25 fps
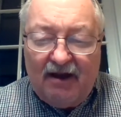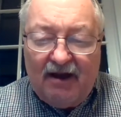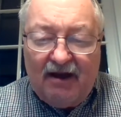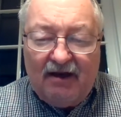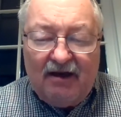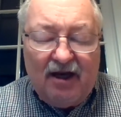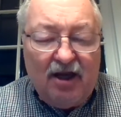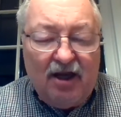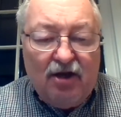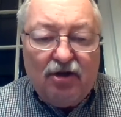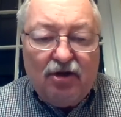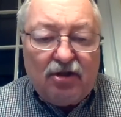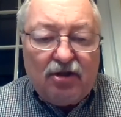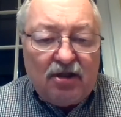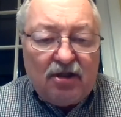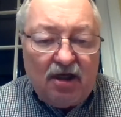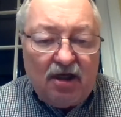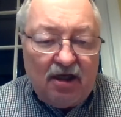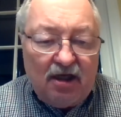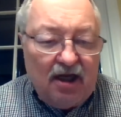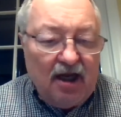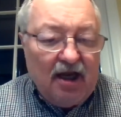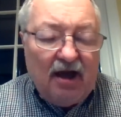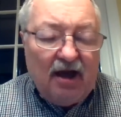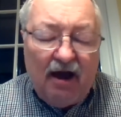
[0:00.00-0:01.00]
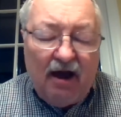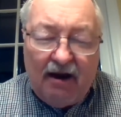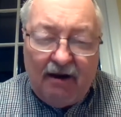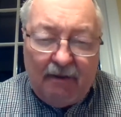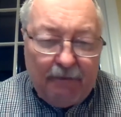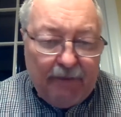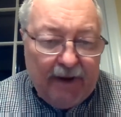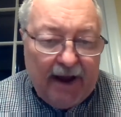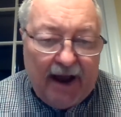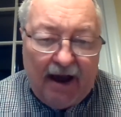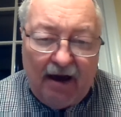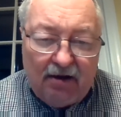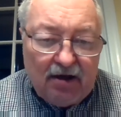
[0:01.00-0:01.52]
in Houston, he kind
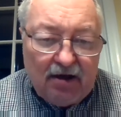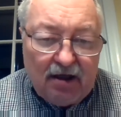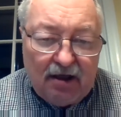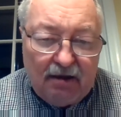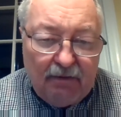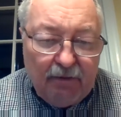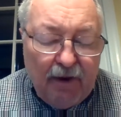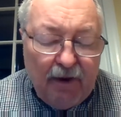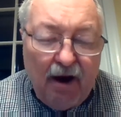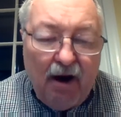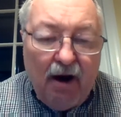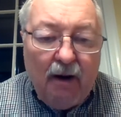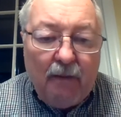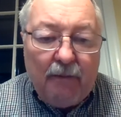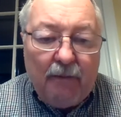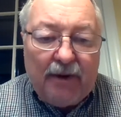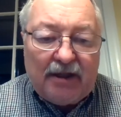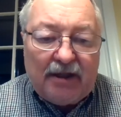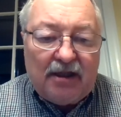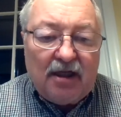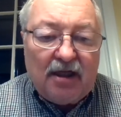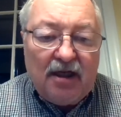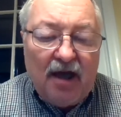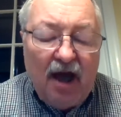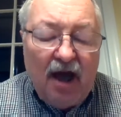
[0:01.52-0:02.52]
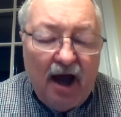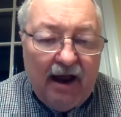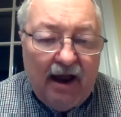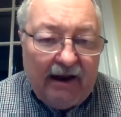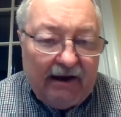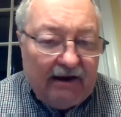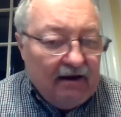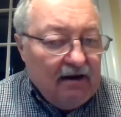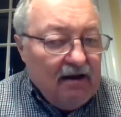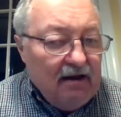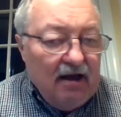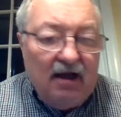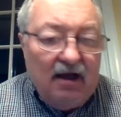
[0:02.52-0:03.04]
of pounded the ball. But
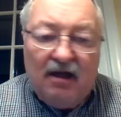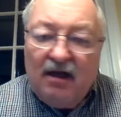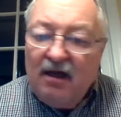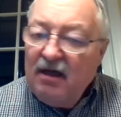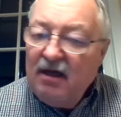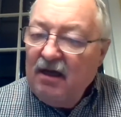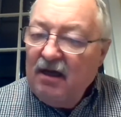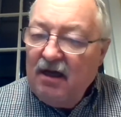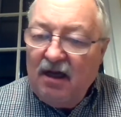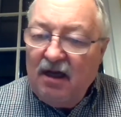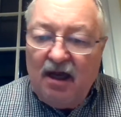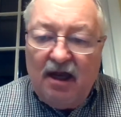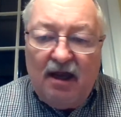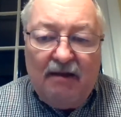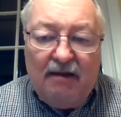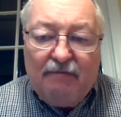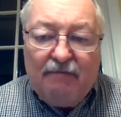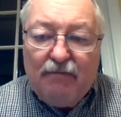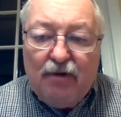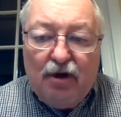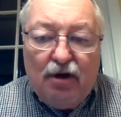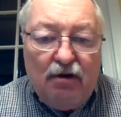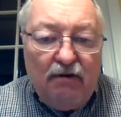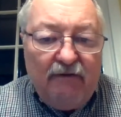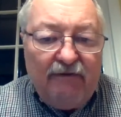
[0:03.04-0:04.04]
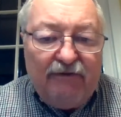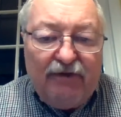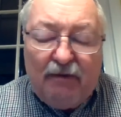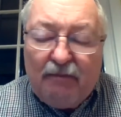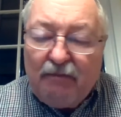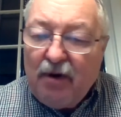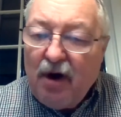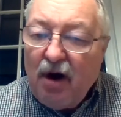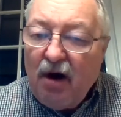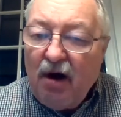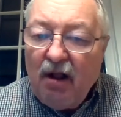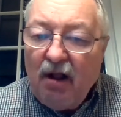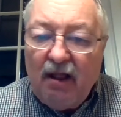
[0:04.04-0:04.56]
tonight, he moved the
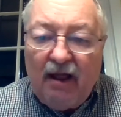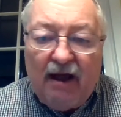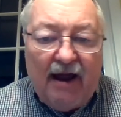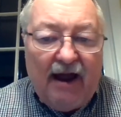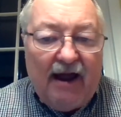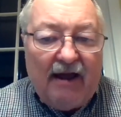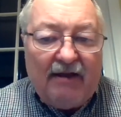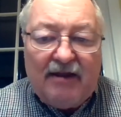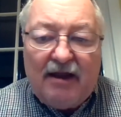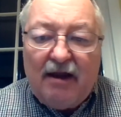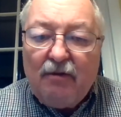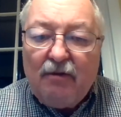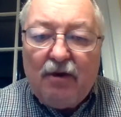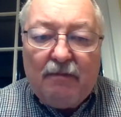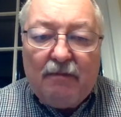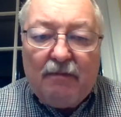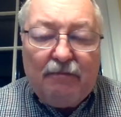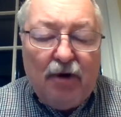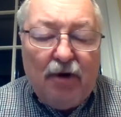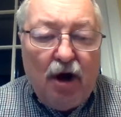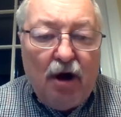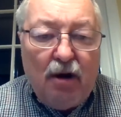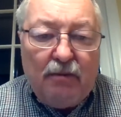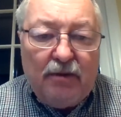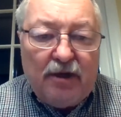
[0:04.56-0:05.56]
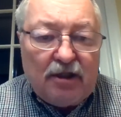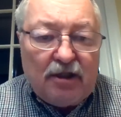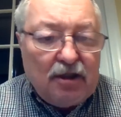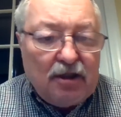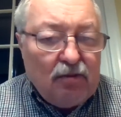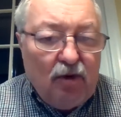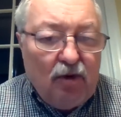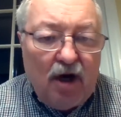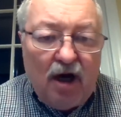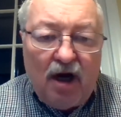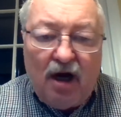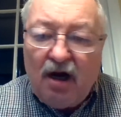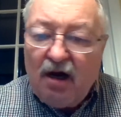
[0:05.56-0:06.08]
ball. And there were
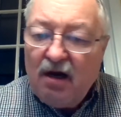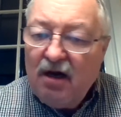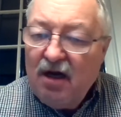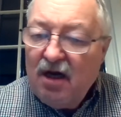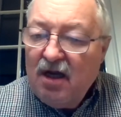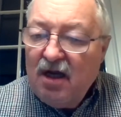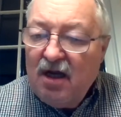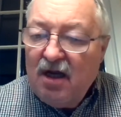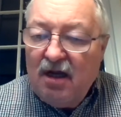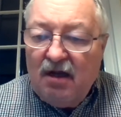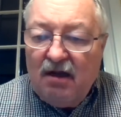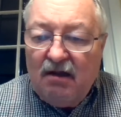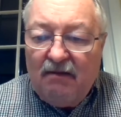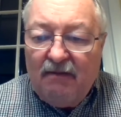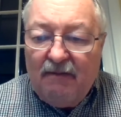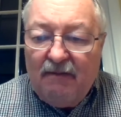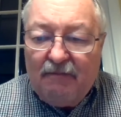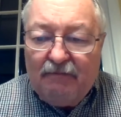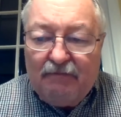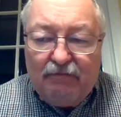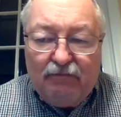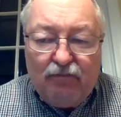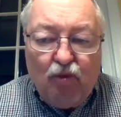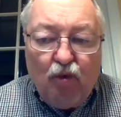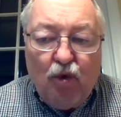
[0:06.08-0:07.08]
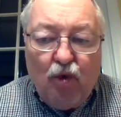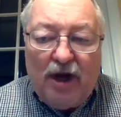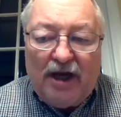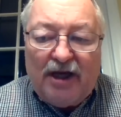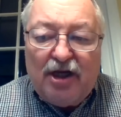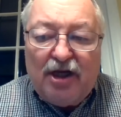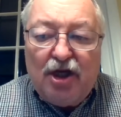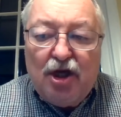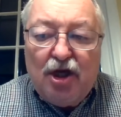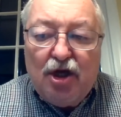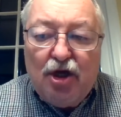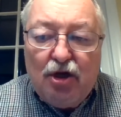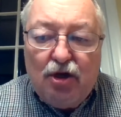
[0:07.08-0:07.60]
moments where
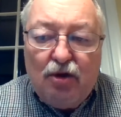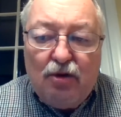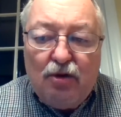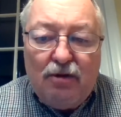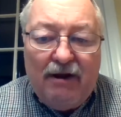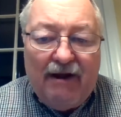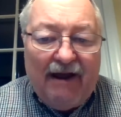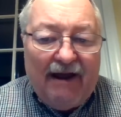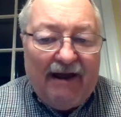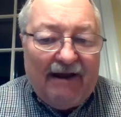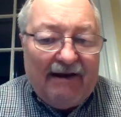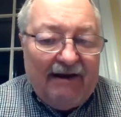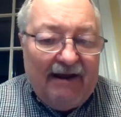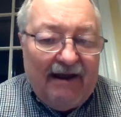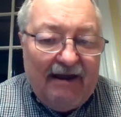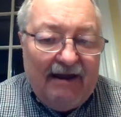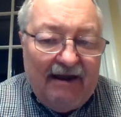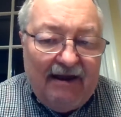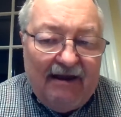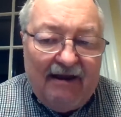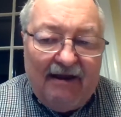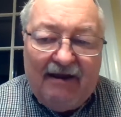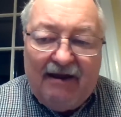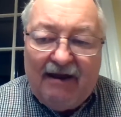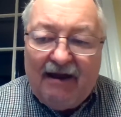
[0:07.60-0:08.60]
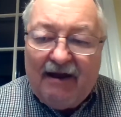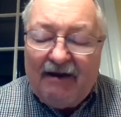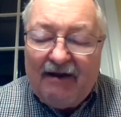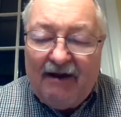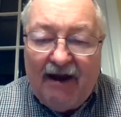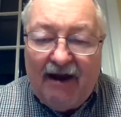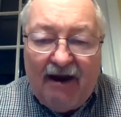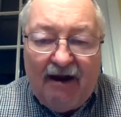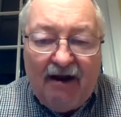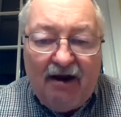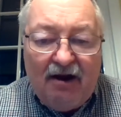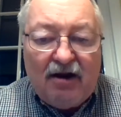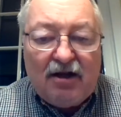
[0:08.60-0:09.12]
when you and he and
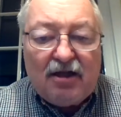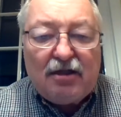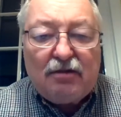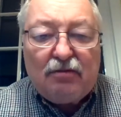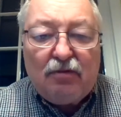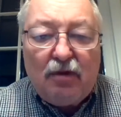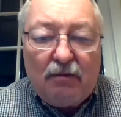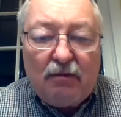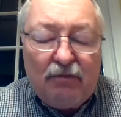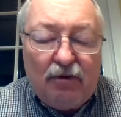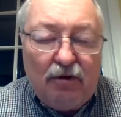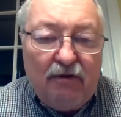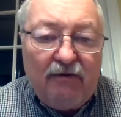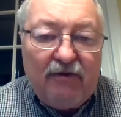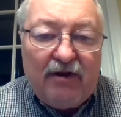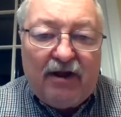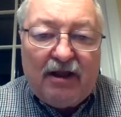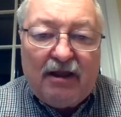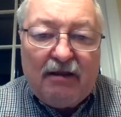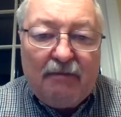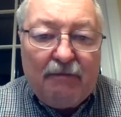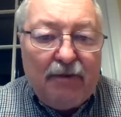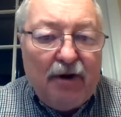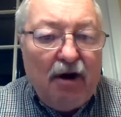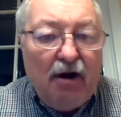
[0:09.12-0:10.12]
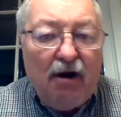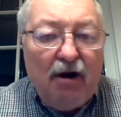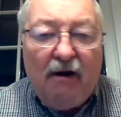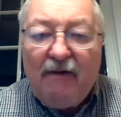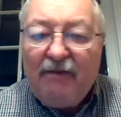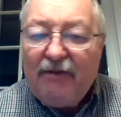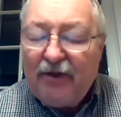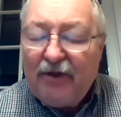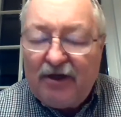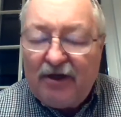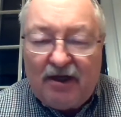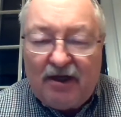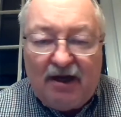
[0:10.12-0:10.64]
Harris were moving the
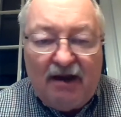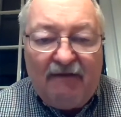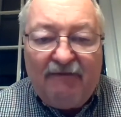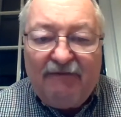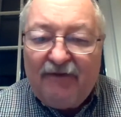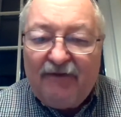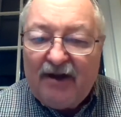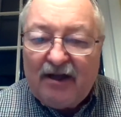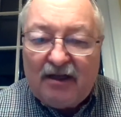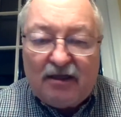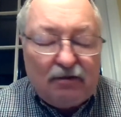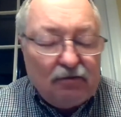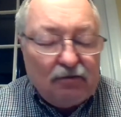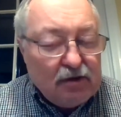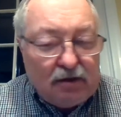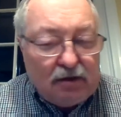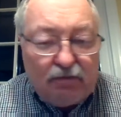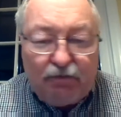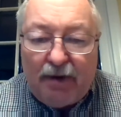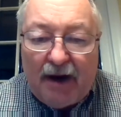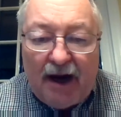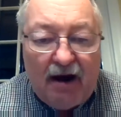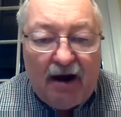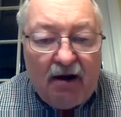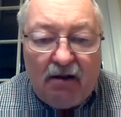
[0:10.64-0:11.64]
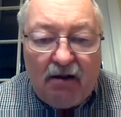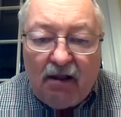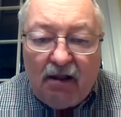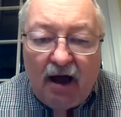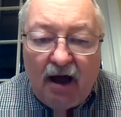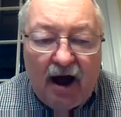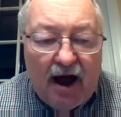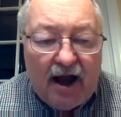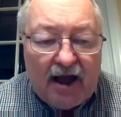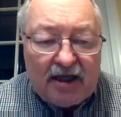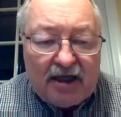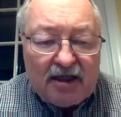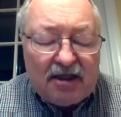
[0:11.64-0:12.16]
ball, the defense was
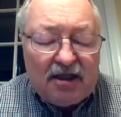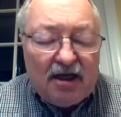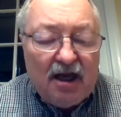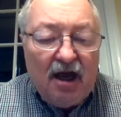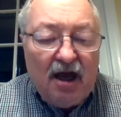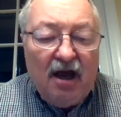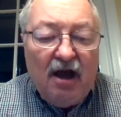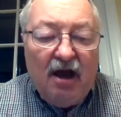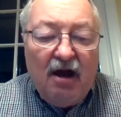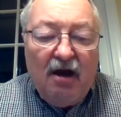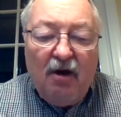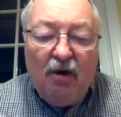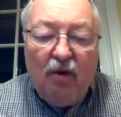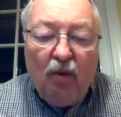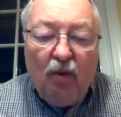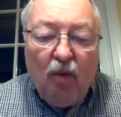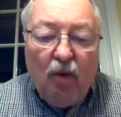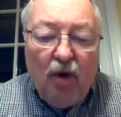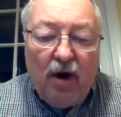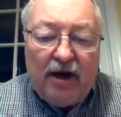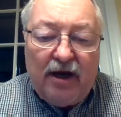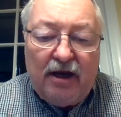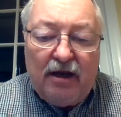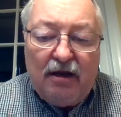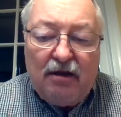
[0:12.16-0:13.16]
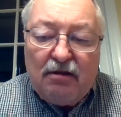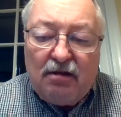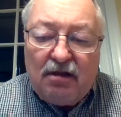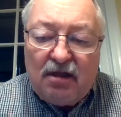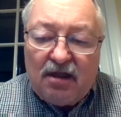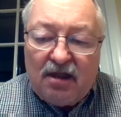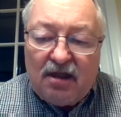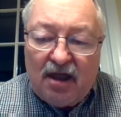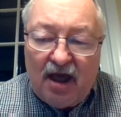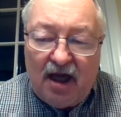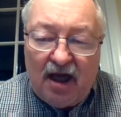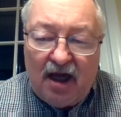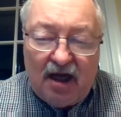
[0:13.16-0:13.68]
paralyzed. What do you
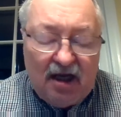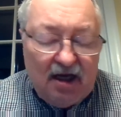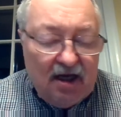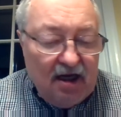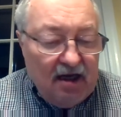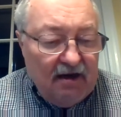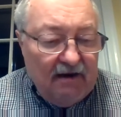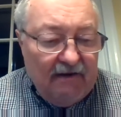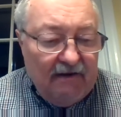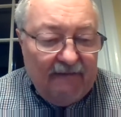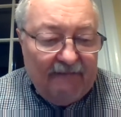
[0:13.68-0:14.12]
think